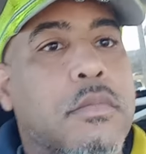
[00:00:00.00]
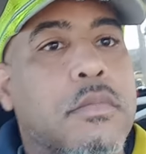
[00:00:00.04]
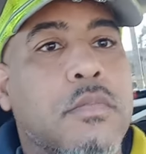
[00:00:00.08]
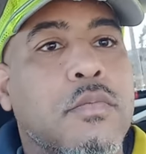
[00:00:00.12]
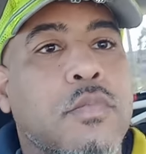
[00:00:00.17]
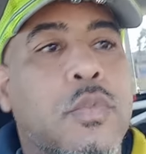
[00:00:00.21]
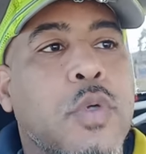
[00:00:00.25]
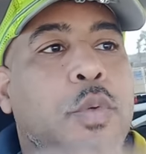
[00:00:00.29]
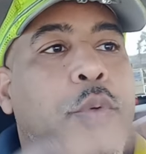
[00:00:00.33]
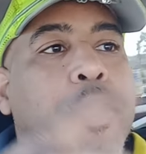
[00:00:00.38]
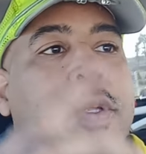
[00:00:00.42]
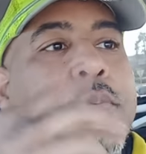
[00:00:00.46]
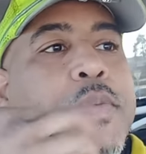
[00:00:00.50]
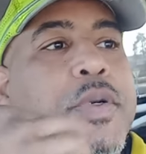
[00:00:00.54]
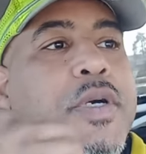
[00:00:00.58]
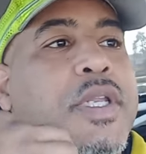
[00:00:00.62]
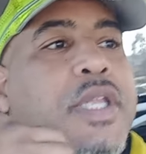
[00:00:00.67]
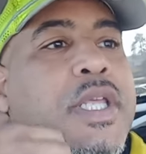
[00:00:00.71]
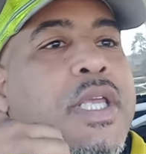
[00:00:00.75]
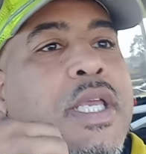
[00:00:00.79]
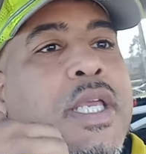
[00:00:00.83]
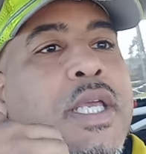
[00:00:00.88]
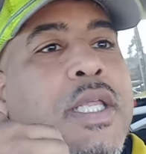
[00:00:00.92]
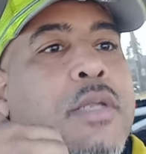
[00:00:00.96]
What we put
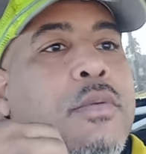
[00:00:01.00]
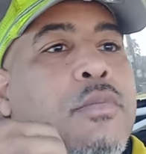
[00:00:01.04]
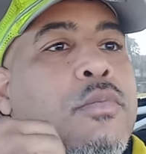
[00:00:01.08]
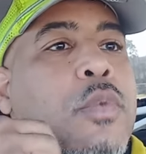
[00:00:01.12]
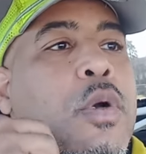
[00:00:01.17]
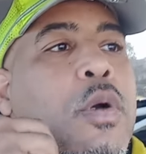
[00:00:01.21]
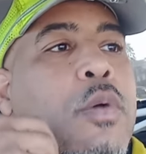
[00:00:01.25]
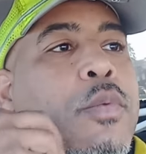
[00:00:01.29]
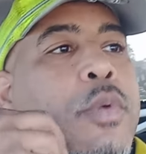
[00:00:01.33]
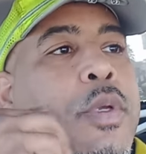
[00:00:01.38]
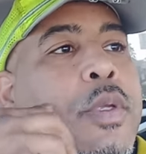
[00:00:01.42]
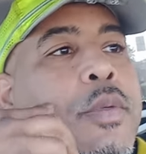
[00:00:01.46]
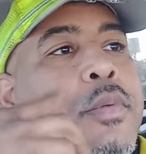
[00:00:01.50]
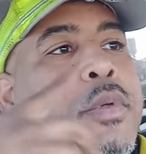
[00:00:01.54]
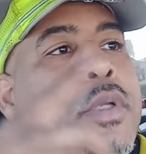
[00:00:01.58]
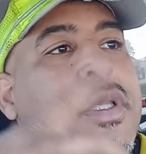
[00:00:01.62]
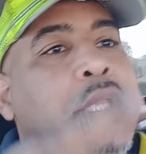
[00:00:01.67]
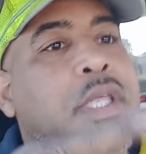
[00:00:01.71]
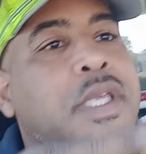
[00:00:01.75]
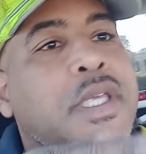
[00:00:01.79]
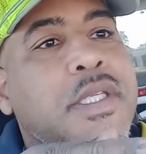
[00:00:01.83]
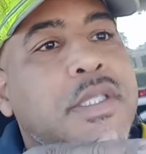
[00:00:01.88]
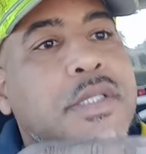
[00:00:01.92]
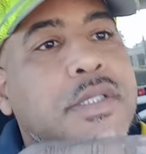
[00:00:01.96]
in and what we
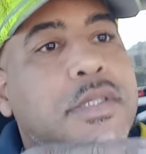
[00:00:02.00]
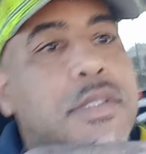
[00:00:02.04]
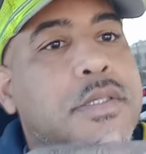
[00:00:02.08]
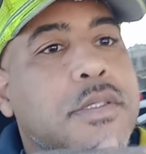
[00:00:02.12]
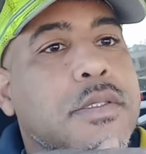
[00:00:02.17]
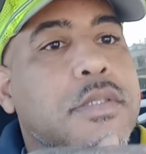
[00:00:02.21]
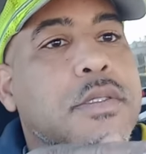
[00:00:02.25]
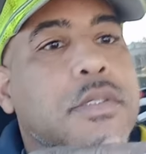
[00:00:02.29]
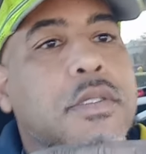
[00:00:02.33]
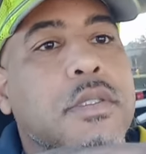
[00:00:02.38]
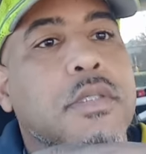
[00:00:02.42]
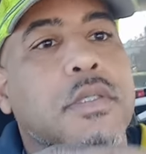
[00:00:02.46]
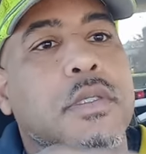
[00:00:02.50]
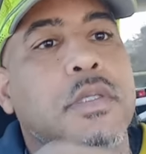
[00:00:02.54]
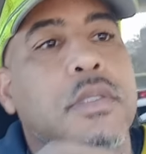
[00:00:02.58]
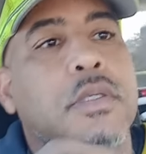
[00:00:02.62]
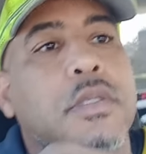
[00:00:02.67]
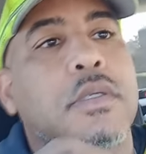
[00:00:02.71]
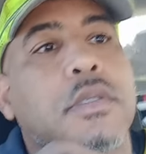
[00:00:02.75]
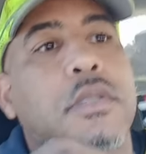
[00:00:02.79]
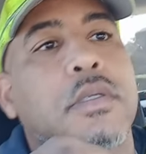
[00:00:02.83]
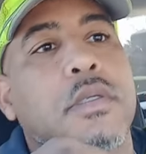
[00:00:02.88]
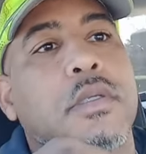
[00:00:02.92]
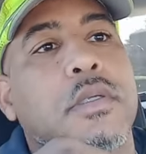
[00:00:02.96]
release
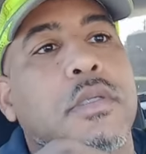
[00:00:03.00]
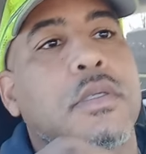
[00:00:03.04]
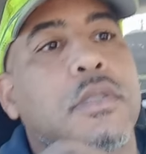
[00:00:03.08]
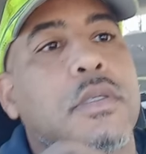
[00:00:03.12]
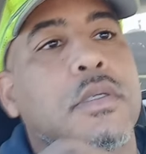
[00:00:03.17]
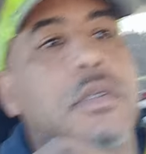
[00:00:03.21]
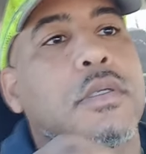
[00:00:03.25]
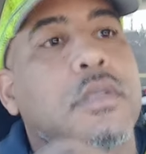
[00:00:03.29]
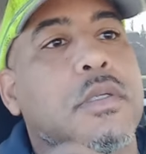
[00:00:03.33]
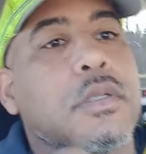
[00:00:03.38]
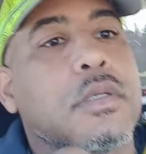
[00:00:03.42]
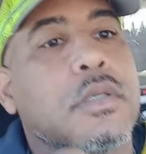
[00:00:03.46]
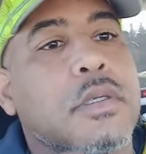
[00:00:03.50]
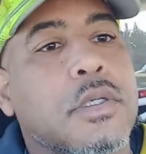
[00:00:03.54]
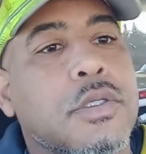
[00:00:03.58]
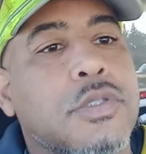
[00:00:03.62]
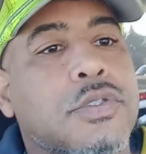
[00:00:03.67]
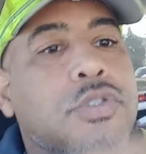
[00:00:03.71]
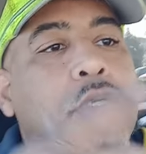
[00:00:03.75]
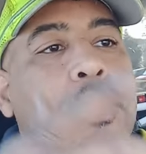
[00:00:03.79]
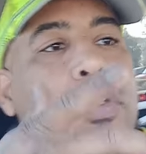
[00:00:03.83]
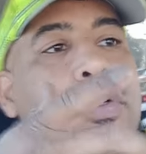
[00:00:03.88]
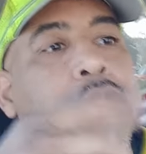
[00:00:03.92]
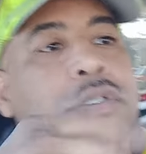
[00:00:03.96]

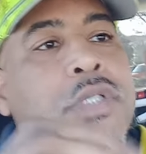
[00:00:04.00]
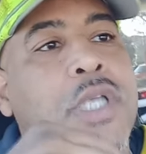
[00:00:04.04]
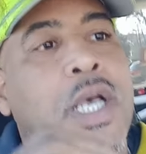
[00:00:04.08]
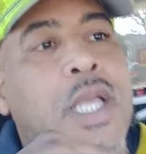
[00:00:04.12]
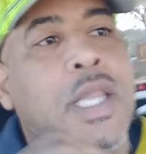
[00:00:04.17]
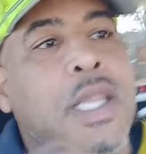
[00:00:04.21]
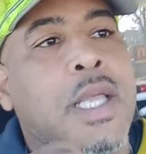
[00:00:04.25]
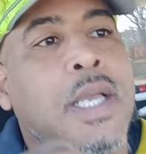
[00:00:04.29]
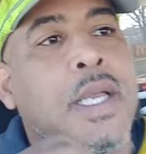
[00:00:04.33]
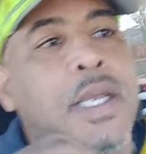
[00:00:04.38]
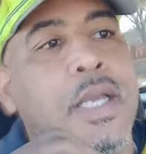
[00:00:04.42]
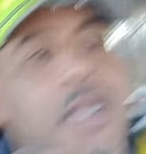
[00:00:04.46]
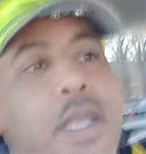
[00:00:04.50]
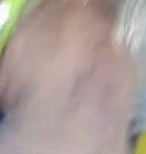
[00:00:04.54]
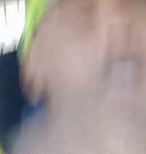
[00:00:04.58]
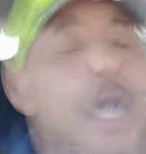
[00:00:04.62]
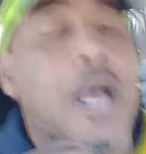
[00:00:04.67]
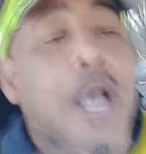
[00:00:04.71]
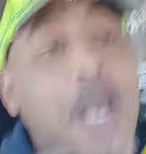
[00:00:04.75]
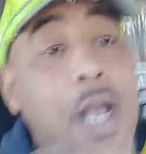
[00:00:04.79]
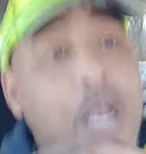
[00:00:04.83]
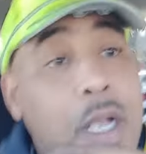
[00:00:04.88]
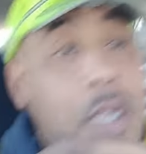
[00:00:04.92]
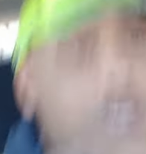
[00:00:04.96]
controls our life.
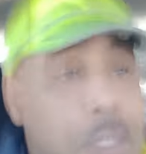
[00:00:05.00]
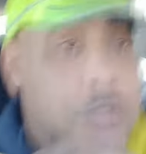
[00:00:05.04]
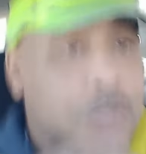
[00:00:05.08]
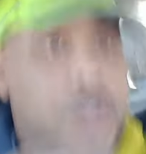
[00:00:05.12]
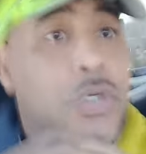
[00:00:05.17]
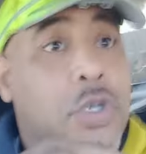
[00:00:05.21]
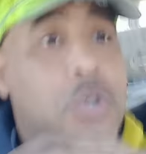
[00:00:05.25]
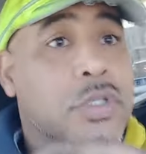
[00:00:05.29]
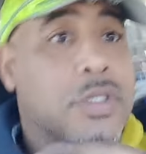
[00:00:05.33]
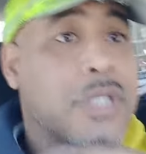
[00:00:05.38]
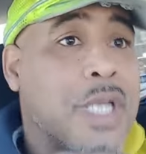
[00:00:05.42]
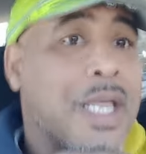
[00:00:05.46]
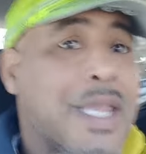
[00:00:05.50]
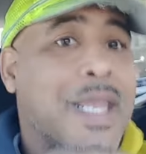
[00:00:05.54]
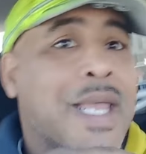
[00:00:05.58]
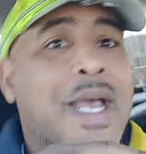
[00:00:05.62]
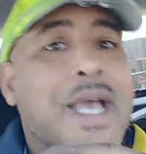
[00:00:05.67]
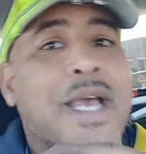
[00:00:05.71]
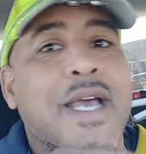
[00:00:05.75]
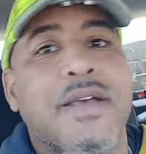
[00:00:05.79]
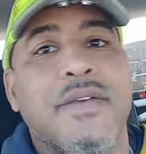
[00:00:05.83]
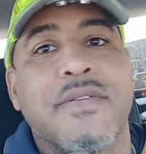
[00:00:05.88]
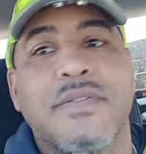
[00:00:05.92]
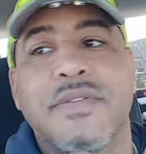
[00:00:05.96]
Controls our
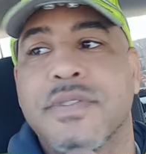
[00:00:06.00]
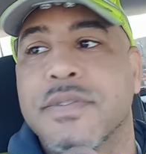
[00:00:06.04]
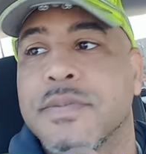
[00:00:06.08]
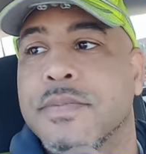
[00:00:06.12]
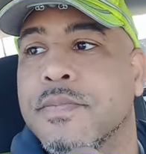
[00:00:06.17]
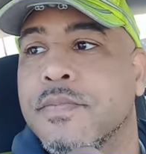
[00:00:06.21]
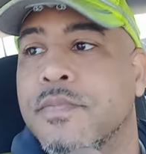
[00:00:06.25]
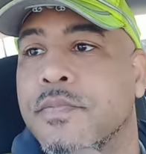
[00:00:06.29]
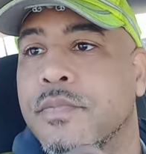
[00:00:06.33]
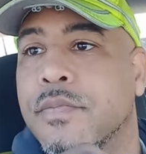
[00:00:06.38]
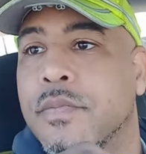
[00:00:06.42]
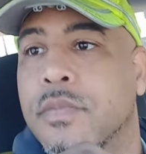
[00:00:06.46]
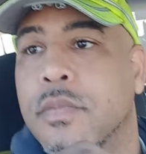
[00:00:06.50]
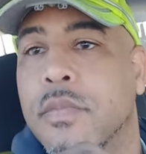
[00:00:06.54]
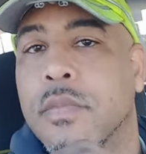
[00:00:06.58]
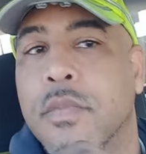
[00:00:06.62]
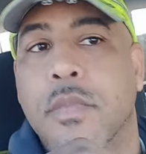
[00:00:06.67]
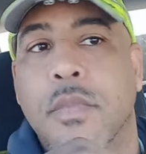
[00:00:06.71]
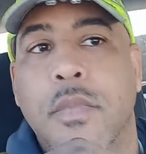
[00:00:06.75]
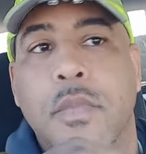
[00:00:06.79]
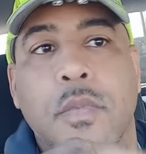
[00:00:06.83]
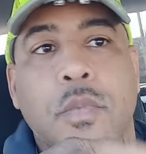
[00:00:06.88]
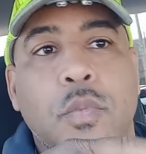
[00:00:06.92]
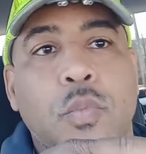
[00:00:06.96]
lives.
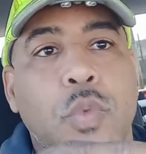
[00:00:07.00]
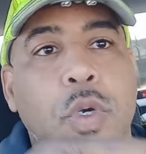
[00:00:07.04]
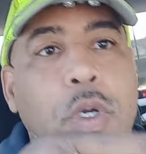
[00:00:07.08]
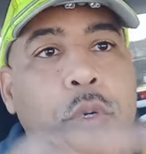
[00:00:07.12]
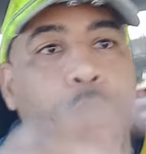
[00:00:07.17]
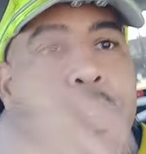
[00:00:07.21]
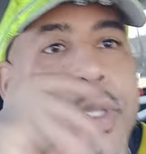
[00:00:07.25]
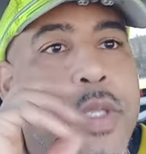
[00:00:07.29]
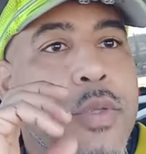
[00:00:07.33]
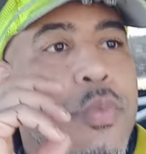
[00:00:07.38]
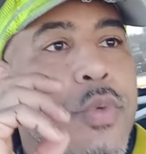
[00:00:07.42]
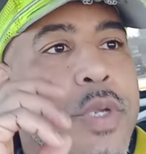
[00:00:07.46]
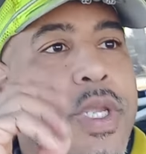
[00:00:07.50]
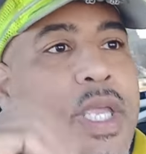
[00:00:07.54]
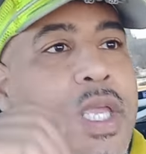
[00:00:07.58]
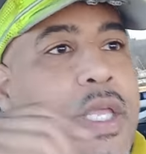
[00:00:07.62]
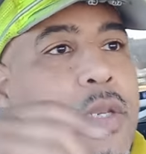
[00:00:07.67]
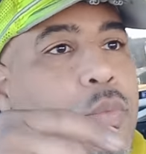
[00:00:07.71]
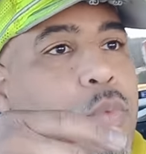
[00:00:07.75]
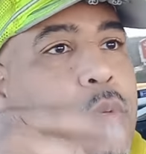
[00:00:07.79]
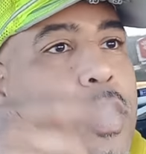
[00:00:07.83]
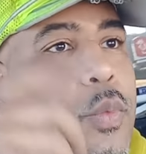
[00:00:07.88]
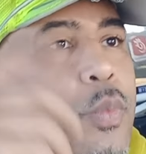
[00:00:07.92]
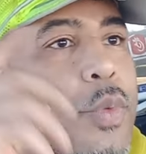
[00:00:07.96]
What we
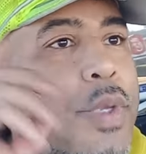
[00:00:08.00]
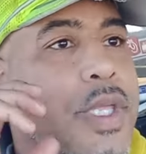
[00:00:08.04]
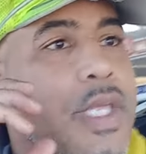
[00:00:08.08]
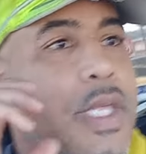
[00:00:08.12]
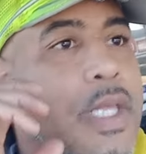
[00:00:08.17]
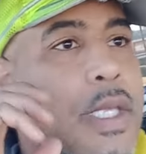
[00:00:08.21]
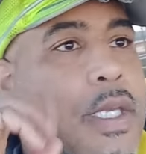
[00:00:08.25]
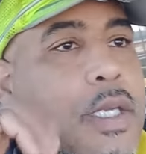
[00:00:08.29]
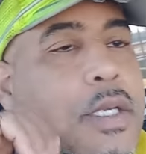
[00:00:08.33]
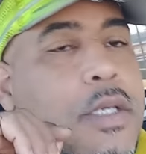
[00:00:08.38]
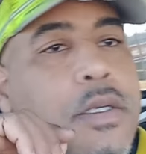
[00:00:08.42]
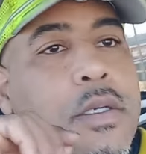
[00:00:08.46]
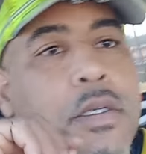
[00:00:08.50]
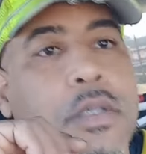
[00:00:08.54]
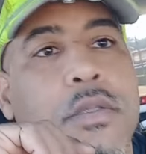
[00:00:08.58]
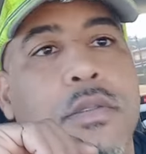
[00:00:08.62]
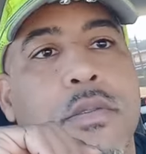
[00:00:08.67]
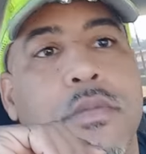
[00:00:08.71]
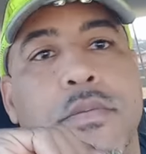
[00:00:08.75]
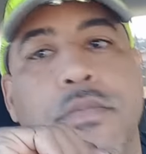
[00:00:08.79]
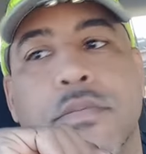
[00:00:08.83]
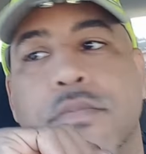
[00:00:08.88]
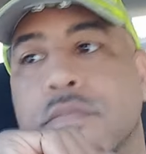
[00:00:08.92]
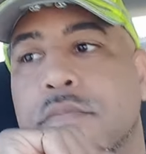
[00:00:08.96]
read, what we hear,
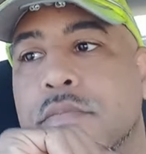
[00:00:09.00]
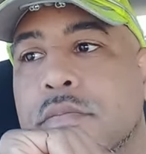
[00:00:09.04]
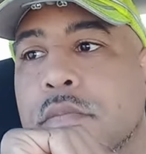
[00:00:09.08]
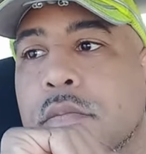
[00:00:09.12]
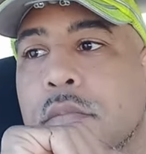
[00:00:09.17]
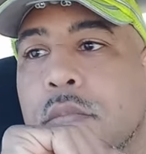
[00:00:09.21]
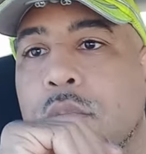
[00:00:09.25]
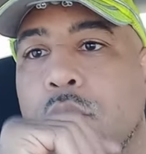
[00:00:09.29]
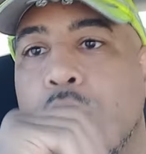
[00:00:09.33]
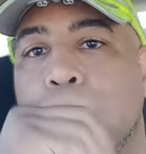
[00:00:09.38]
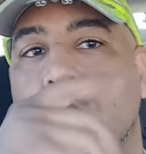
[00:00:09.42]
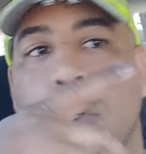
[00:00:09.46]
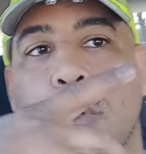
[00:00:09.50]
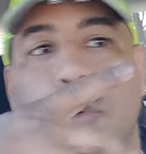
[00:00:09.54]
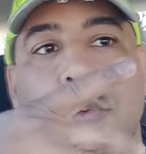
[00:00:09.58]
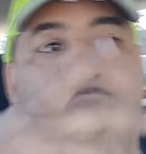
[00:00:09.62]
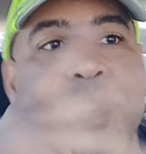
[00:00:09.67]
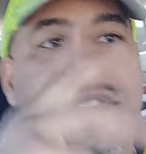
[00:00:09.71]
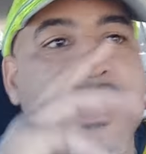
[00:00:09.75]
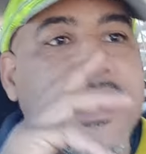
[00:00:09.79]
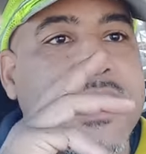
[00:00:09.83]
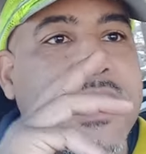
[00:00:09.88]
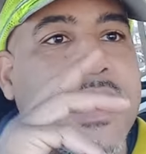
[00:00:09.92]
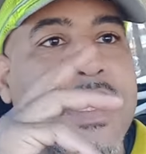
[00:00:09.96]
what
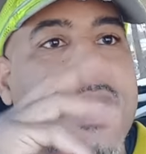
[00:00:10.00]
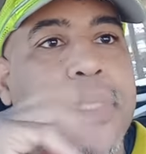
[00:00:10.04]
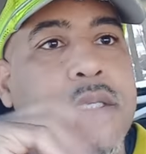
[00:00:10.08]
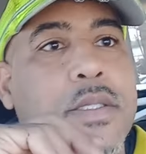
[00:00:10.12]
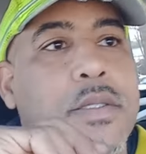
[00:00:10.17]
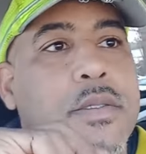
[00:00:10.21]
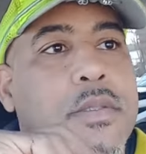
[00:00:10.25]
we see,